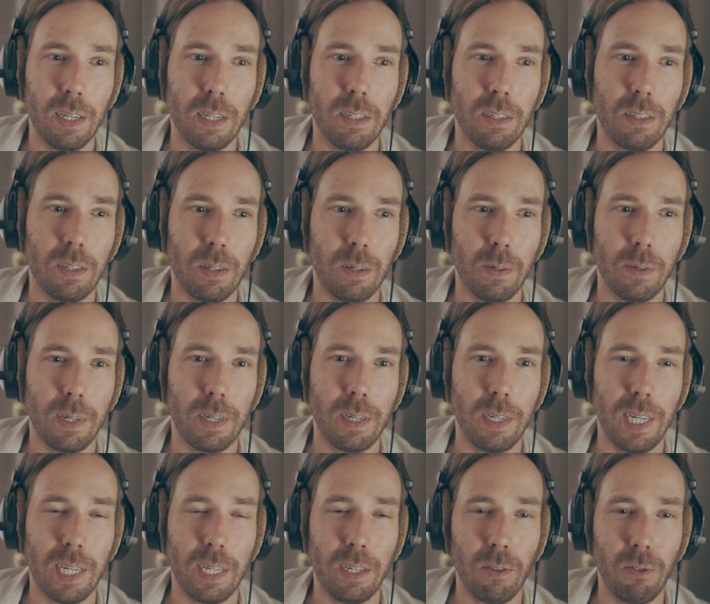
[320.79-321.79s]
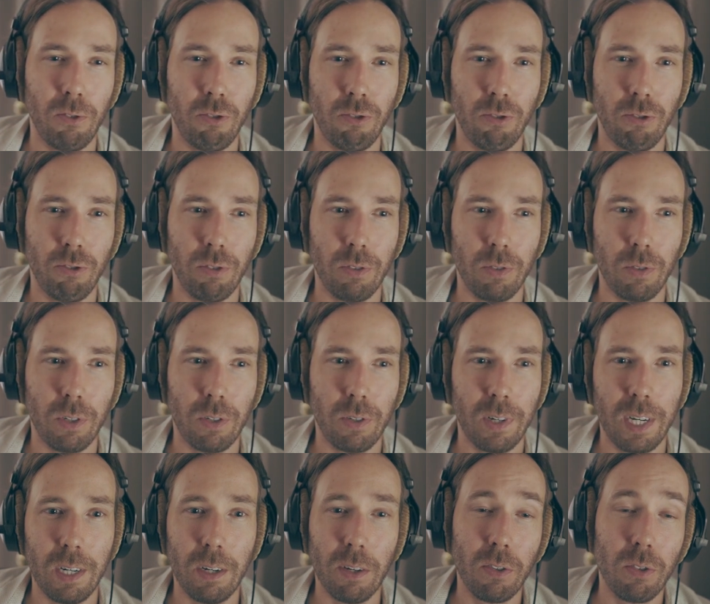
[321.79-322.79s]
So yeah, don't
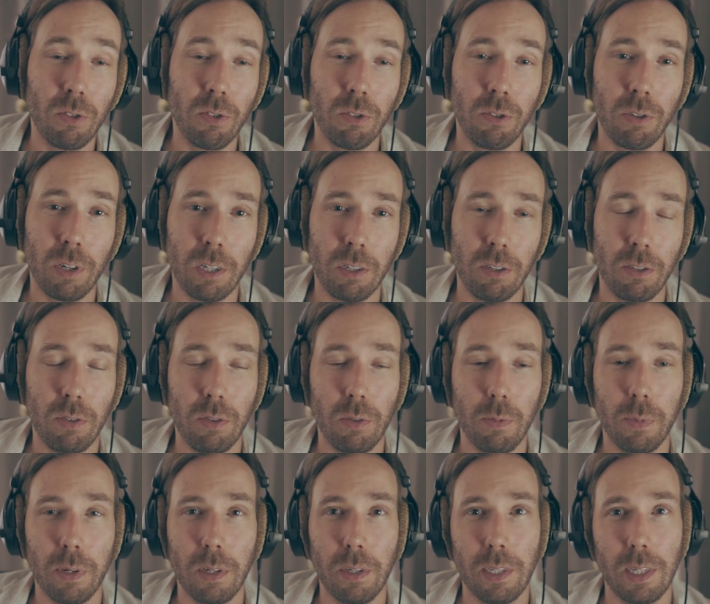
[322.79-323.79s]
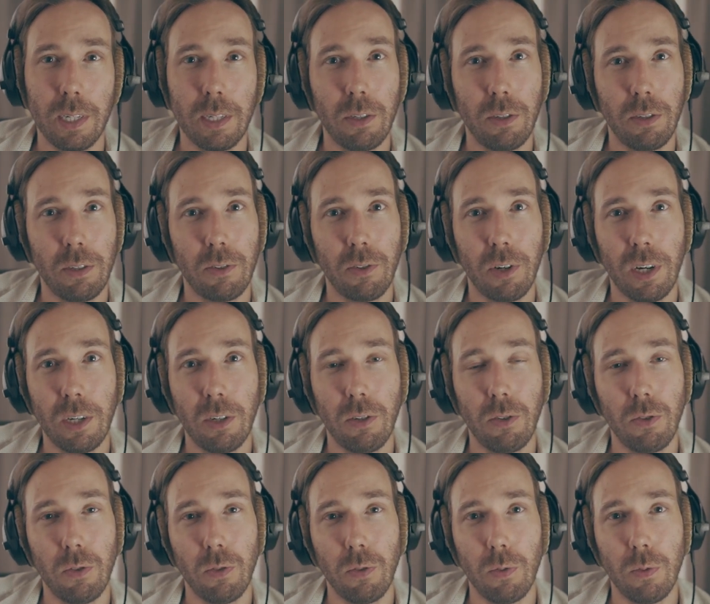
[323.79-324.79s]
try not to stress too much and try
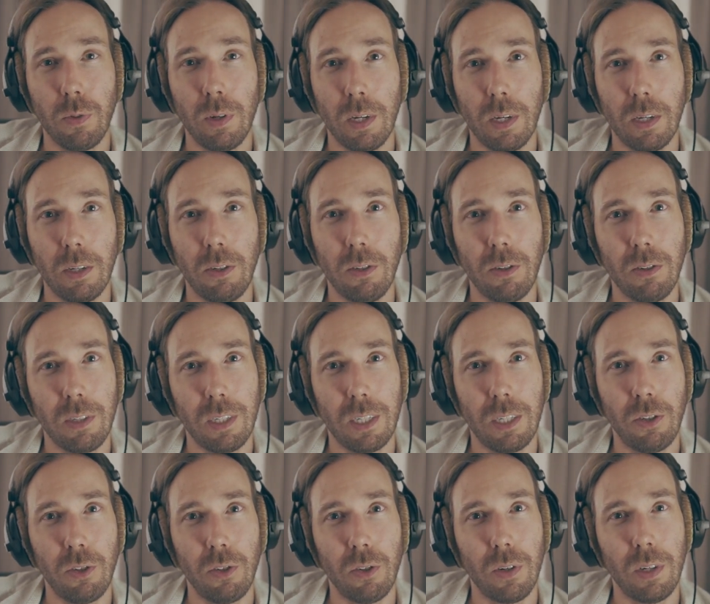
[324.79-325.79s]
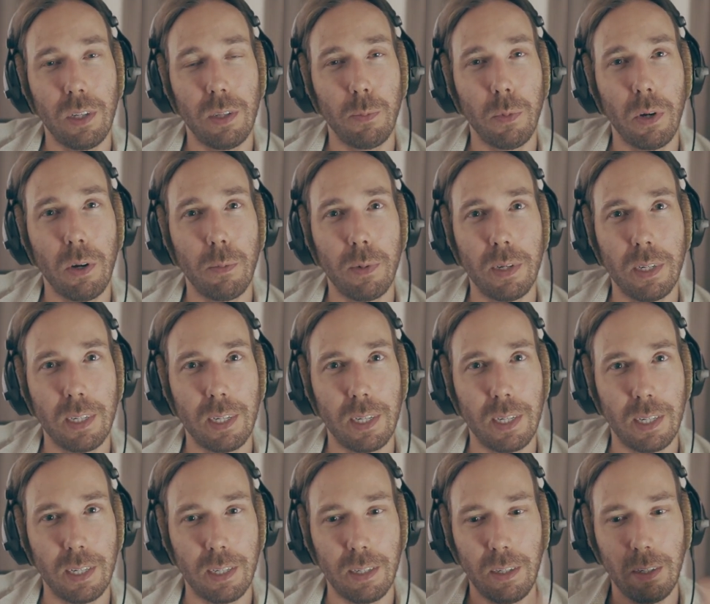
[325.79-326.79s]
to just enjoy the moment
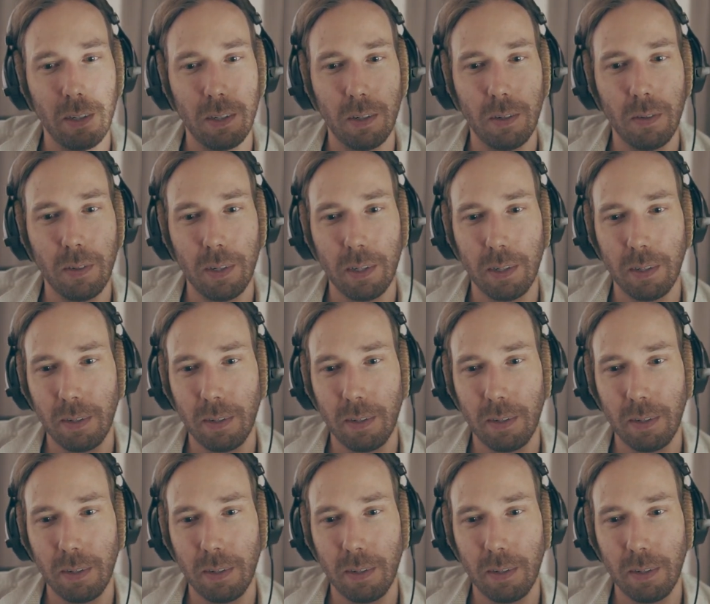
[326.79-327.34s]
and, you know,